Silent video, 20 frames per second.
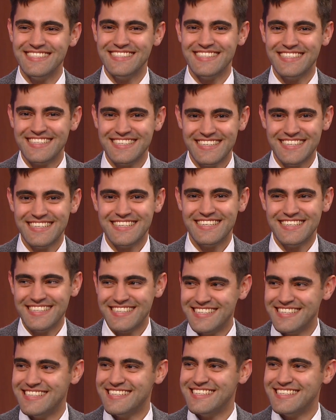Manucha, thanks for
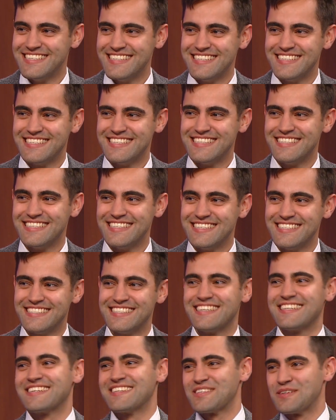coming into TVO.
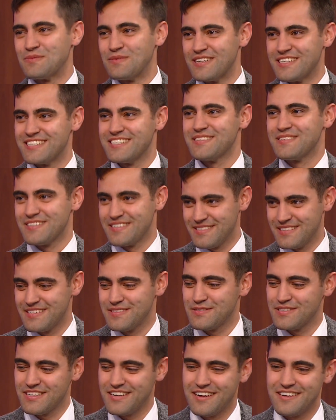Thank you so much. It
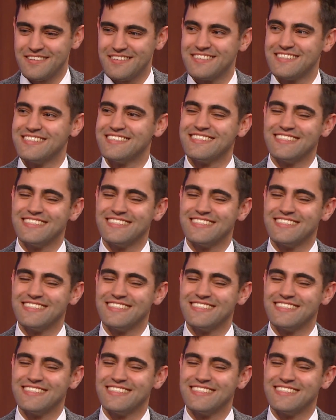was an honor.